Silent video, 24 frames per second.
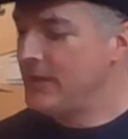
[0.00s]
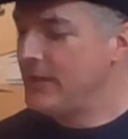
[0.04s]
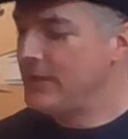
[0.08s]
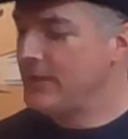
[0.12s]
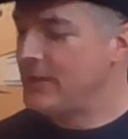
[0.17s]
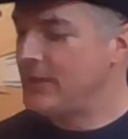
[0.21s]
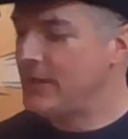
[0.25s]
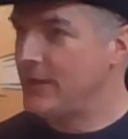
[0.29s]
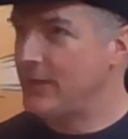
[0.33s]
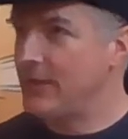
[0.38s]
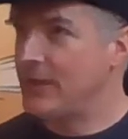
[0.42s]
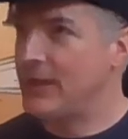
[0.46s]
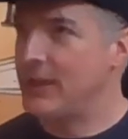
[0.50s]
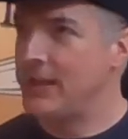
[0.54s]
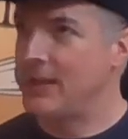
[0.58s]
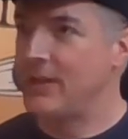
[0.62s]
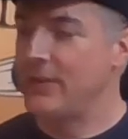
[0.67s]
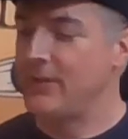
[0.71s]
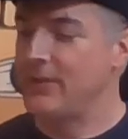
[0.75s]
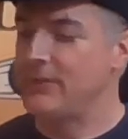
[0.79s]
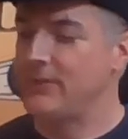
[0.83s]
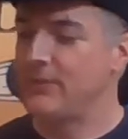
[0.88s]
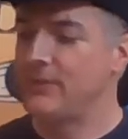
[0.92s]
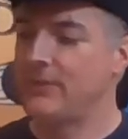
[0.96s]
They'll
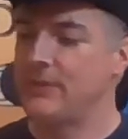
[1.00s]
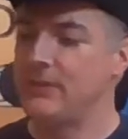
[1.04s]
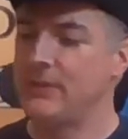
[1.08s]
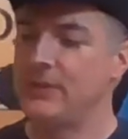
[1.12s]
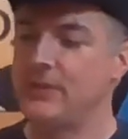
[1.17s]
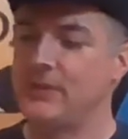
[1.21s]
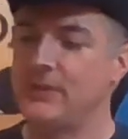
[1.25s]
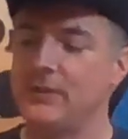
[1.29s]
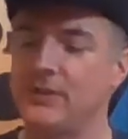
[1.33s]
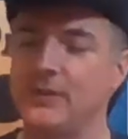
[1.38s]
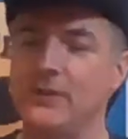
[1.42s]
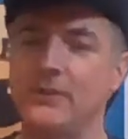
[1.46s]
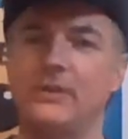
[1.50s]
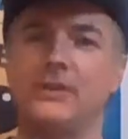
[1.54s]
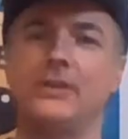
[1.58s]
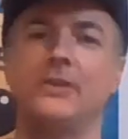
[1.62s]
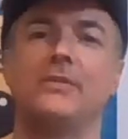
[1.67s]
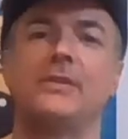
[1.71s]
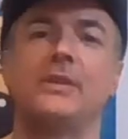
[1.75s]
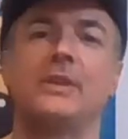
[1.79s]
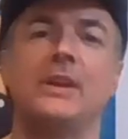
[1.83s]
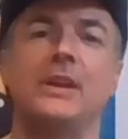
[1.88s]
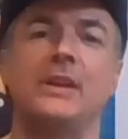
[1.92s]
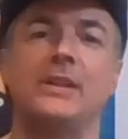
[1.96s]
have
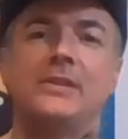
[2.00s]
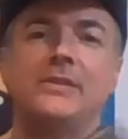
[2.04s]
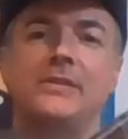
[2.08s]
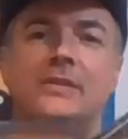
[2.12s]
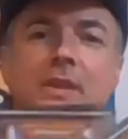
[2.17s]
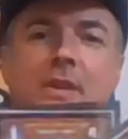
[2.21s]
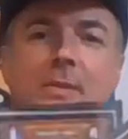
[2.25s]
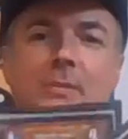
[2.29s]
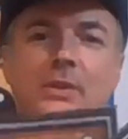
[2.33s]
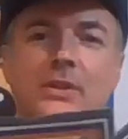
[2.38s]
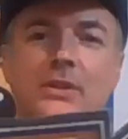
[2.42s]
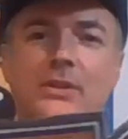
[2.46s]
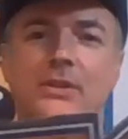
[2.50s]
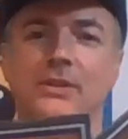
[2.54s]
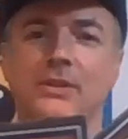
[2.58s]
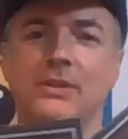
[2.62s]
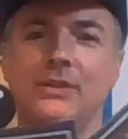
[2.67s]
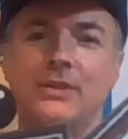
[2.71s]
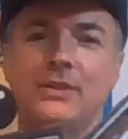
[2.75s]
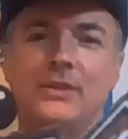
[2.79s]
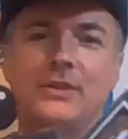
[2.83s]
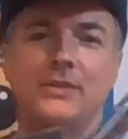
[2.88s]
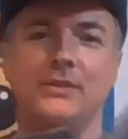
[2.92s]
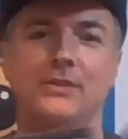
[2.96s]
different kinds of ammunition:
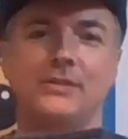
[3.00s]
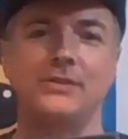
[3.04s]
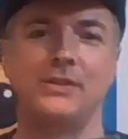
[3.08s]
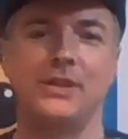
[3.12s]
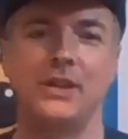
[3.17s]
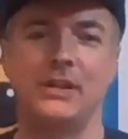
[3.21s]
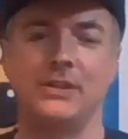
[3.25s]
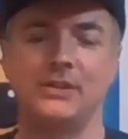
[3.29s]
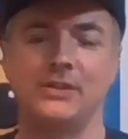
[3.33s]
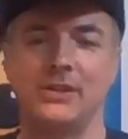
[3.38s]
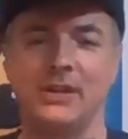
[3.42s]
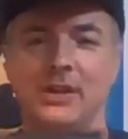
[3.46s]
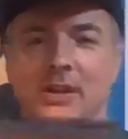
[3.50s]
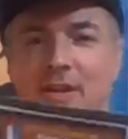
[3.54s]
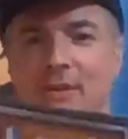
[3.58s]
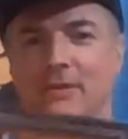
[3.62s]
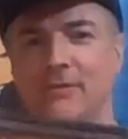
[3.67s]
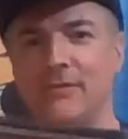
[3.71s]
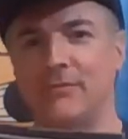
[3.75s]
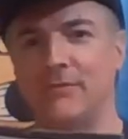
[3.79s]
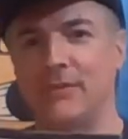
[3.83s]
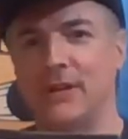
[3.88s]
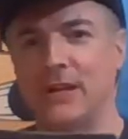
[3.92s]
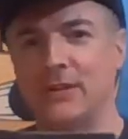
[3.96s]
chain shot,
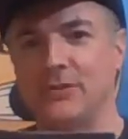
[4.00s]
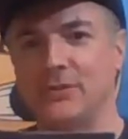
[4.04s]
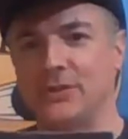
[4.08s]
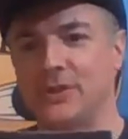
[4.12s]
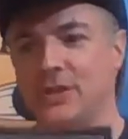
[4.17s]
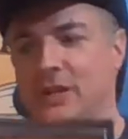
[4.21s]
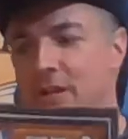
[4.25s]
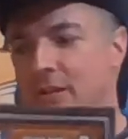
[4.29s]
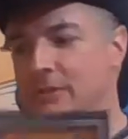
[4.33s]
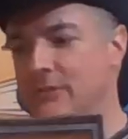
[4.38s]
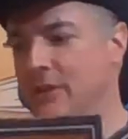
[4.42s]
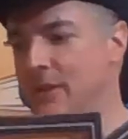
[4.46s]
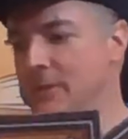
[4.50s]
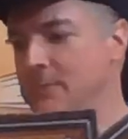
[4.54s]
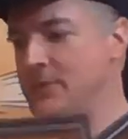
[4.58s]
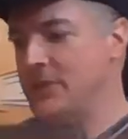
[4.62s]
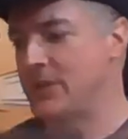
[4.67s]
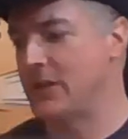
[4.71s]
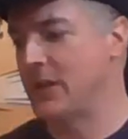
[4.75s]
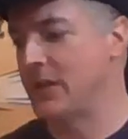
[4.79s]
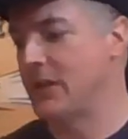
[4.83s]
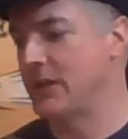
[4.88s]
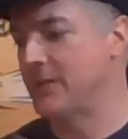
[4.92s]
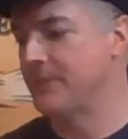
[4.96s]
round shot, grape
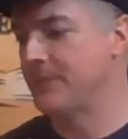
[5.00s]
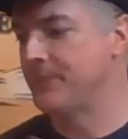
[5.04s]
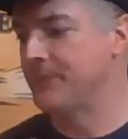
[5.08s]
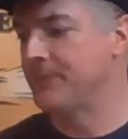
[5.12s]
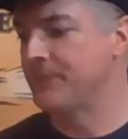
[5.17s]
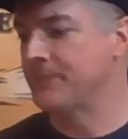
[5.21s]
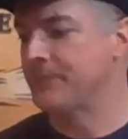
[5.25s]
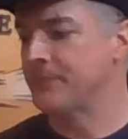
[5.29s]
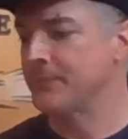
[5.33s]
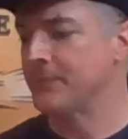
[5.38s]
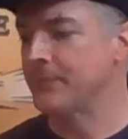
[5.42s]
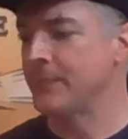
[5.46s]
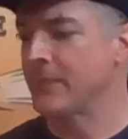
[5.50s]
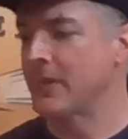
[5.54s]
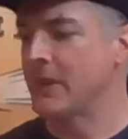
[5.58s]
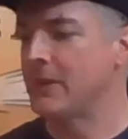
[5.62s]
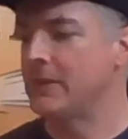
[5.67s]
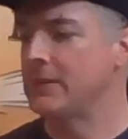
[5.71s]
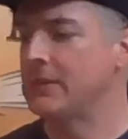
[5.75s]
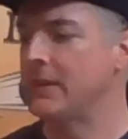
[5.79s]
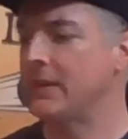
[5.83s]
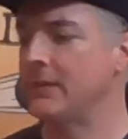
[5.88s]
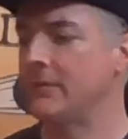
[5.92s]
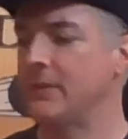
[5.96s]
shot.
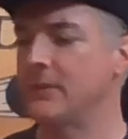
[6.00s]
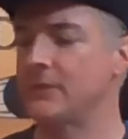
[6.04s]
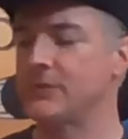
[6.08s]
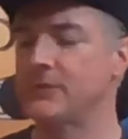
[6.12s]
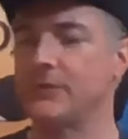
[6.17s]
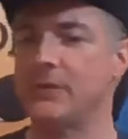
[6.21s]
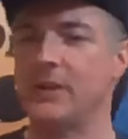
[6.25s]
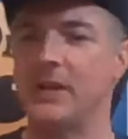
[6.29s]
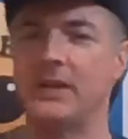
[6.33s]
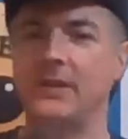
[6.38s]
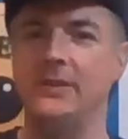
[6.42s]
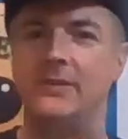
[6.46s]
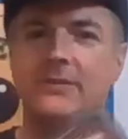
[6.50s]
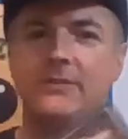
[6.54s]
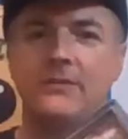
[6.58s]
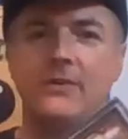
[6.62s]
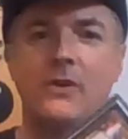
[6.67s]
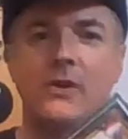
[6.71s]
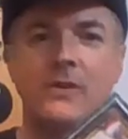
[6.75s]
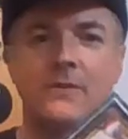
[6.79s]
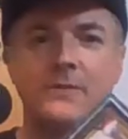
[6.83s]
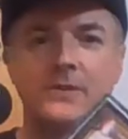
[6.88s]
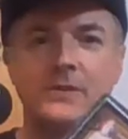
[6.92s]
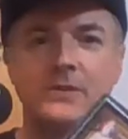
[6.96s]
They'll also have
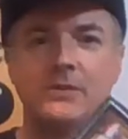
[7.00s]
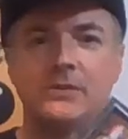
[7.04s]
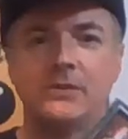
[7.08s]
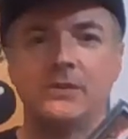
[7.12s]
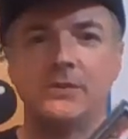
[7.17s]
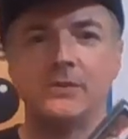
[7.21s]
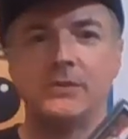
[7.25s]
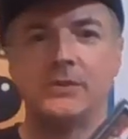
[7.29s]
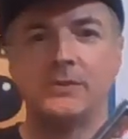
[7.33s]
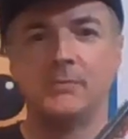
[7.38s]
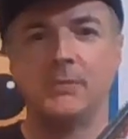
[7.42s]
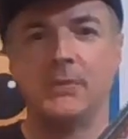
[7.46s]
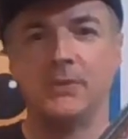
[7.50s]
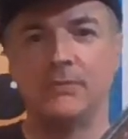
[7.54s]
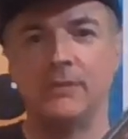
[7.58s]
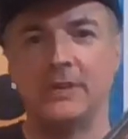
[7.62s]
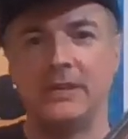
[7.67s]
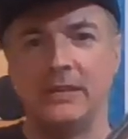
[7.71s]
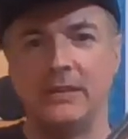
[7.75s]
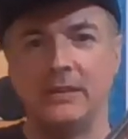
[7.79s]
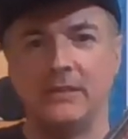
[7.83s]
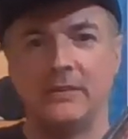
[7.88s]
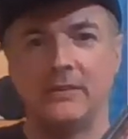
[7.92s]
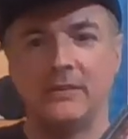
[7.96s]
officers,
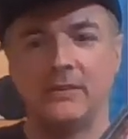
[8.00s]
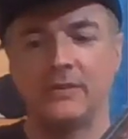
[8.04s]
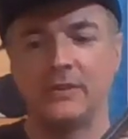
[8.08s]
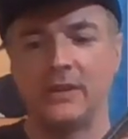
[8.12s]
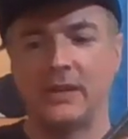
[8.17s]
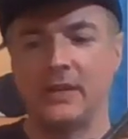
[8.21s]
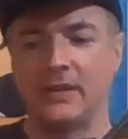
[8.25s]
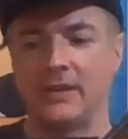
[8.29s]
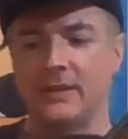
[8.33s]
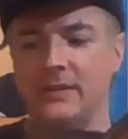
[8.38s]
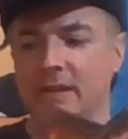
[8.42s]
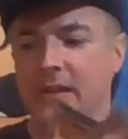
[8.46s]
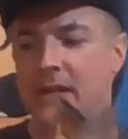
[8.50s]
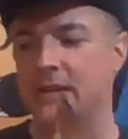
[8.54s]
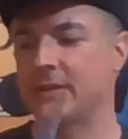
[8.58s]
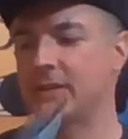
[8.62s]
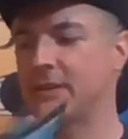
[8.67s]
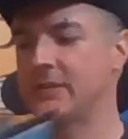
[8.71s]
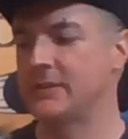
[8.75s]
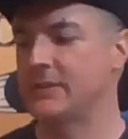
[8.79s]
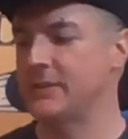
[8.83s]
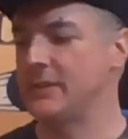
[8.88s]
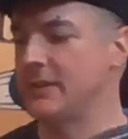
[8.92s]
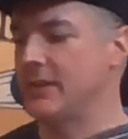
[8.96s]
marines, and
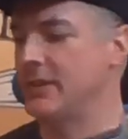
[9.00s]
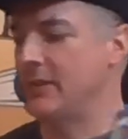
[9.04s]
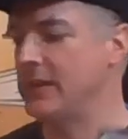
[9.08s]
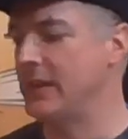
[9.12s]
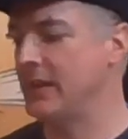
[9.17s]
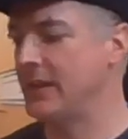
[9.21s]
tactics in their